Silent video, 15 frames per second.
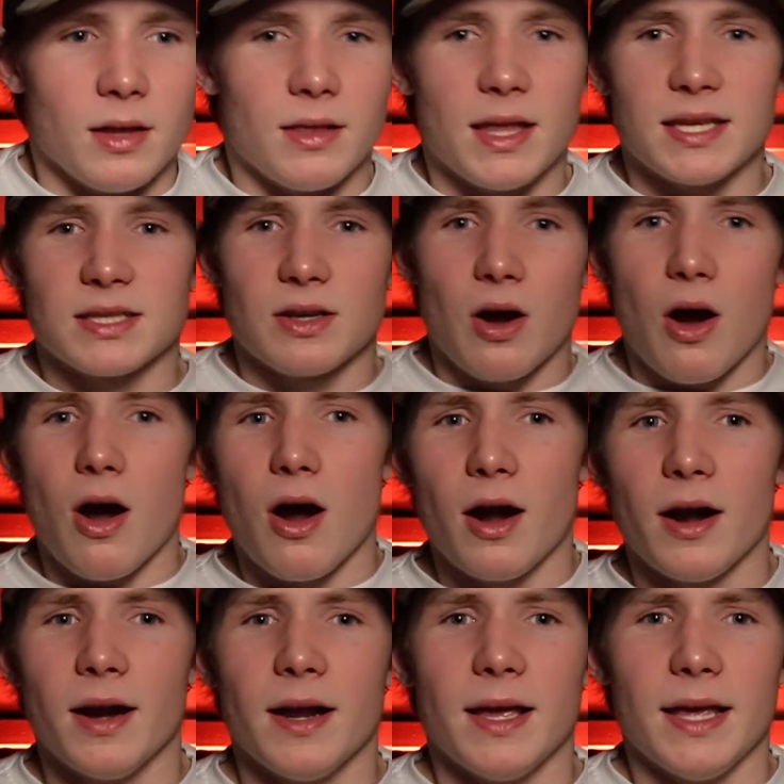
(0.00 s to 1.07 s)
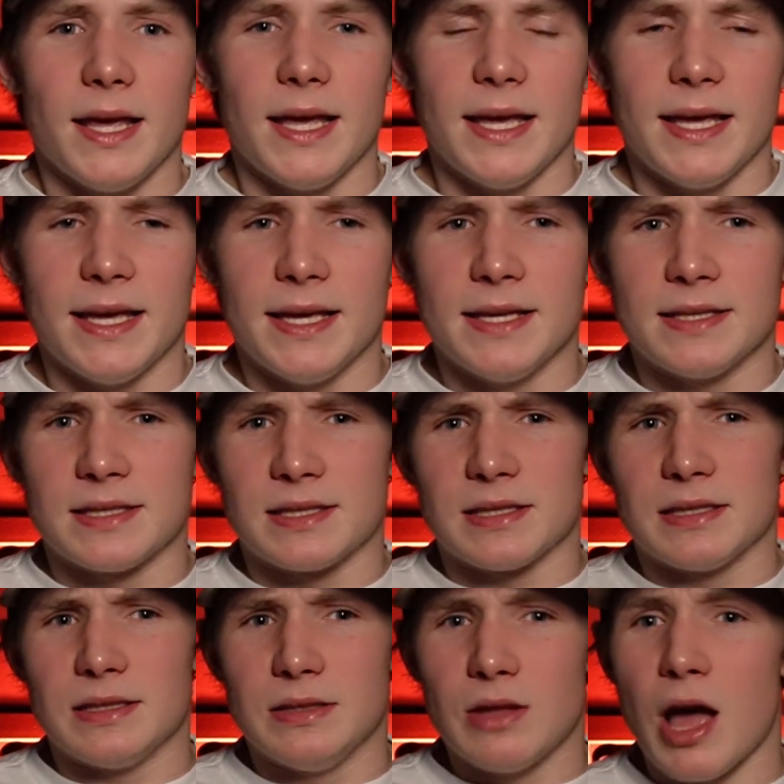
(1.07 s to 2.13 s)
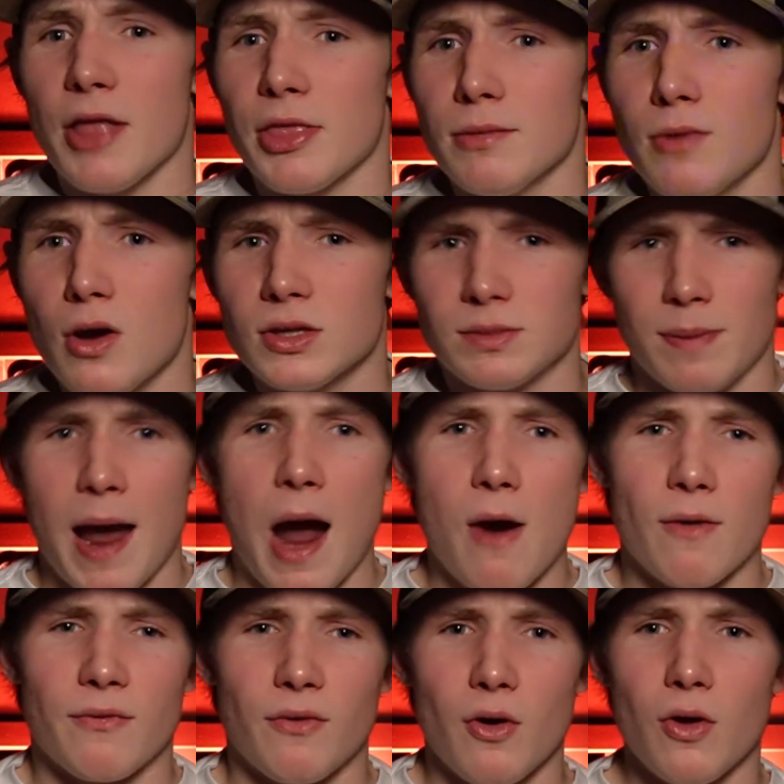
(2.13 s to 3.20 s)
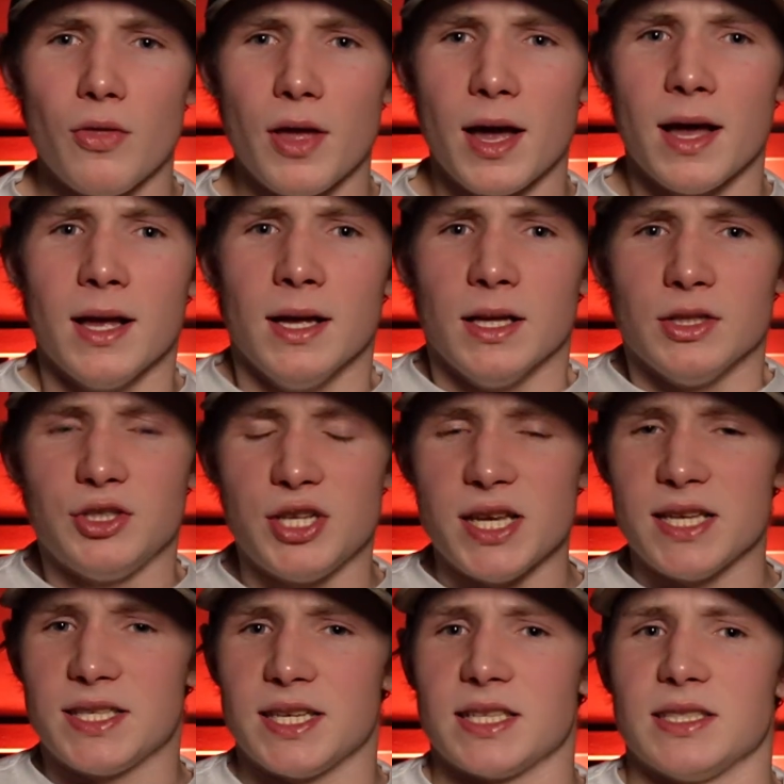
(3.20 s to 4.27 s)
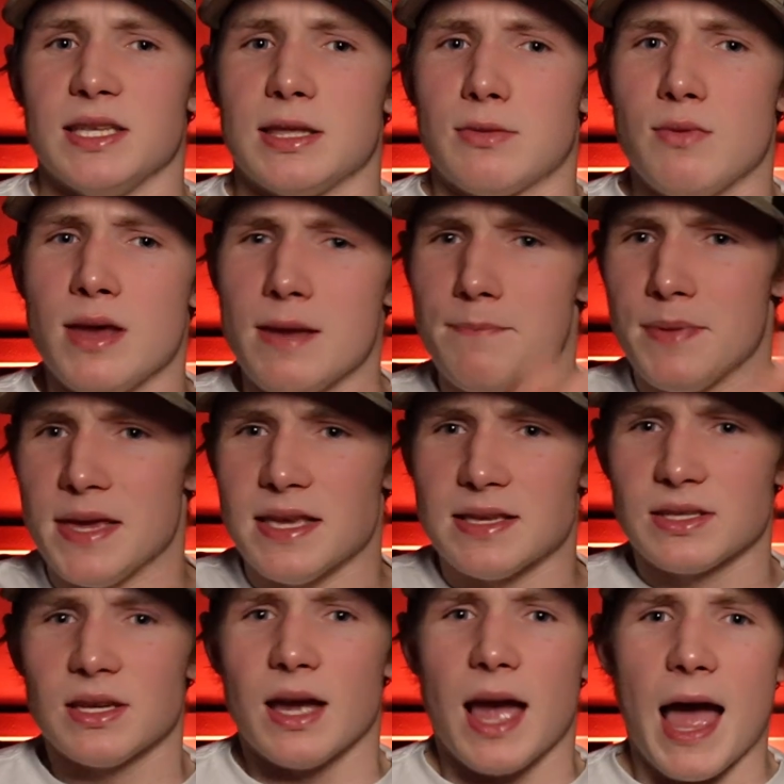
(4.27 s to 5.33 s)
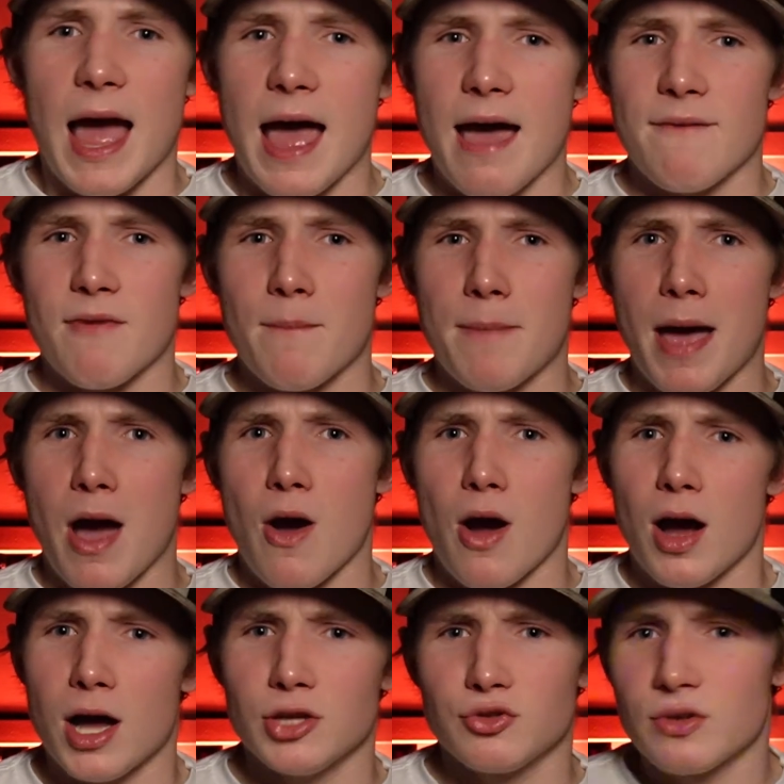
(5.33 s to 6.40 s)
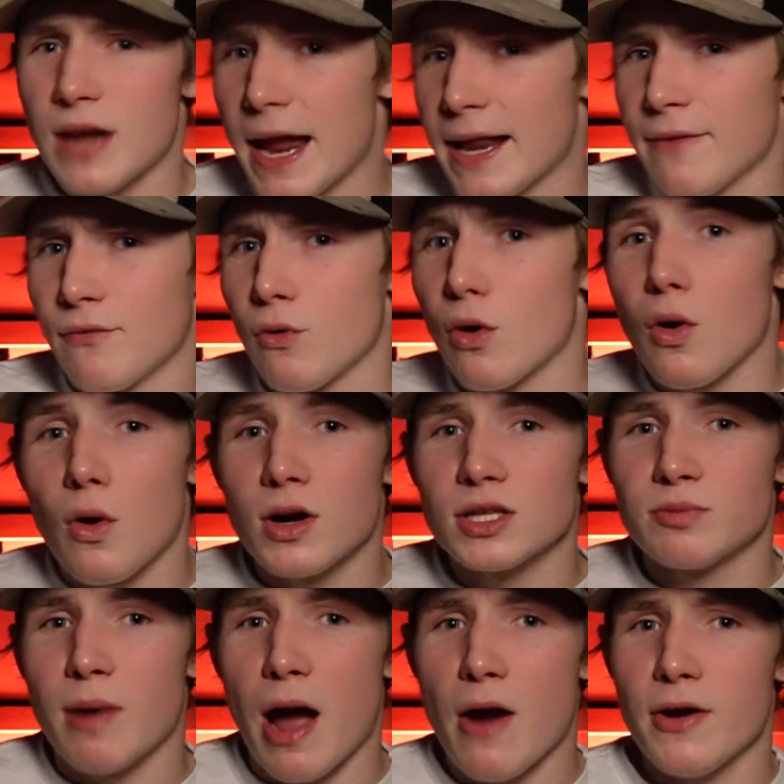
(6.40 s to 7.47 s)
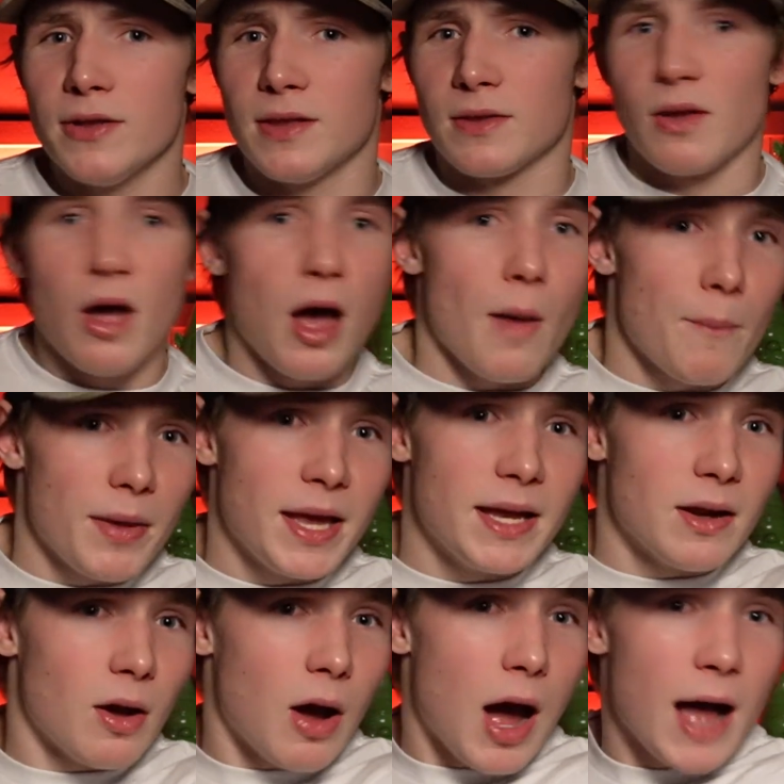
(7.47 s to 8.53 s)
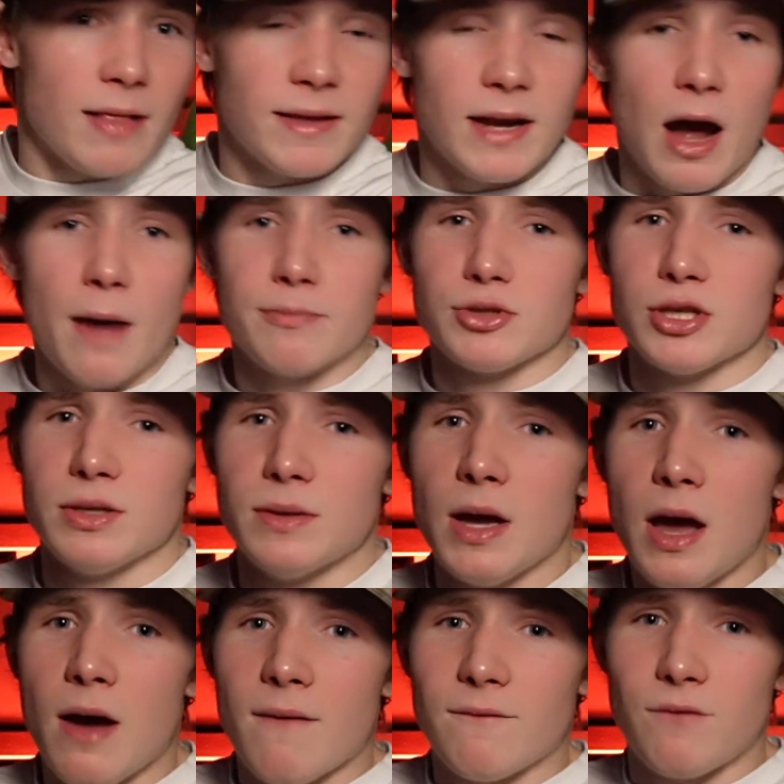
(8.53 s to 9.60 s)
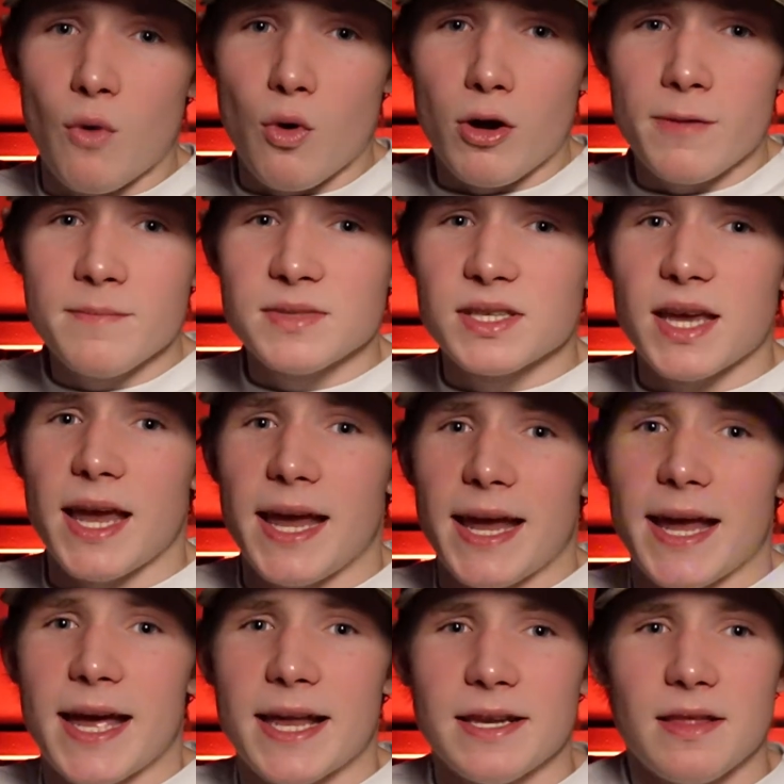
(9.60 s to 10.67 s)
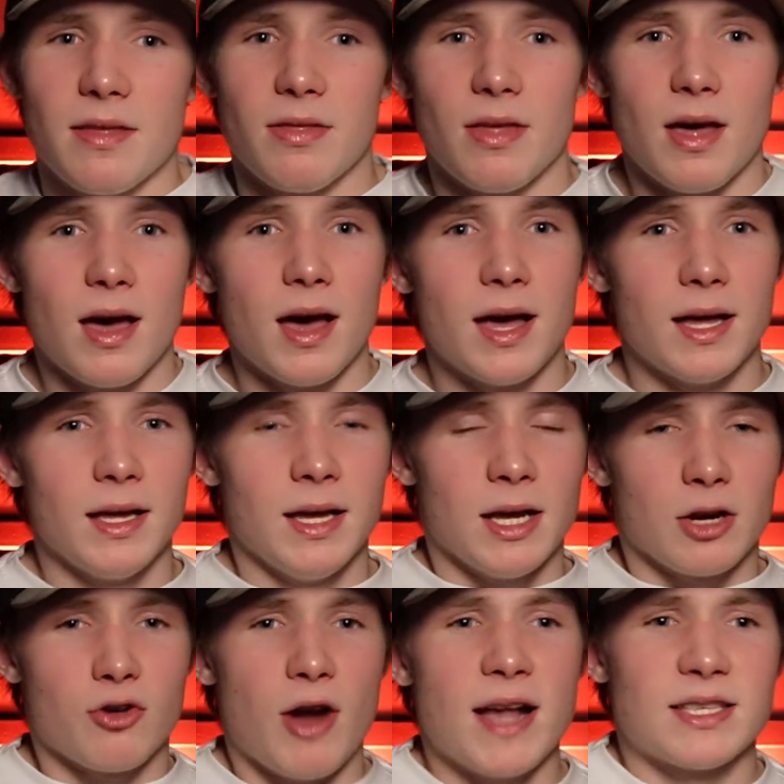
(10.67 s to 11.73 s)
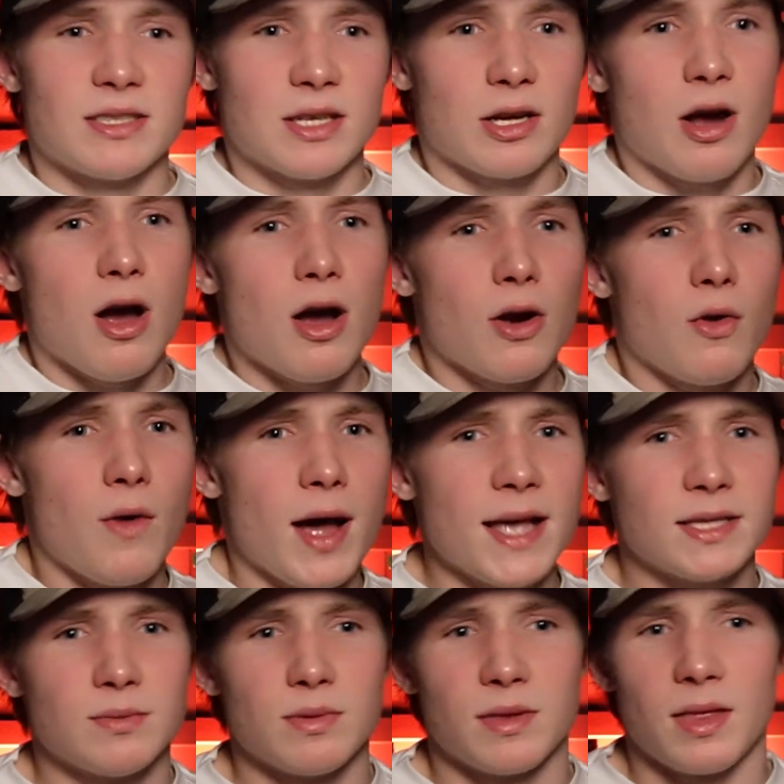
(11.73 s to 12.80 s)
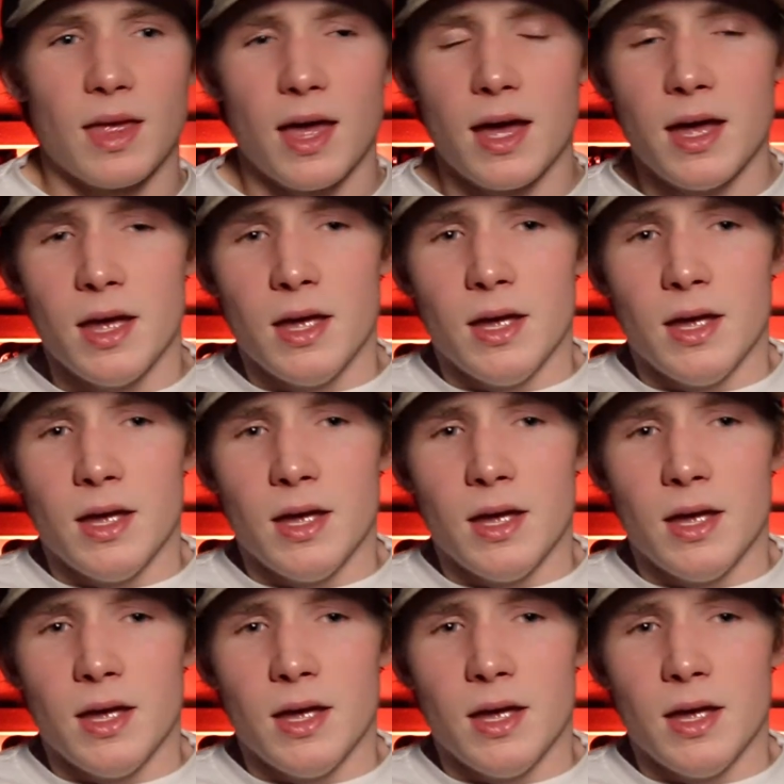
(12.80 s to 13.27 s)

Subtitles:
This car is not the most powerful. The G63Bs have about 194 horsepower in the top end highly optioned forms, and the Chrysler Conquest with the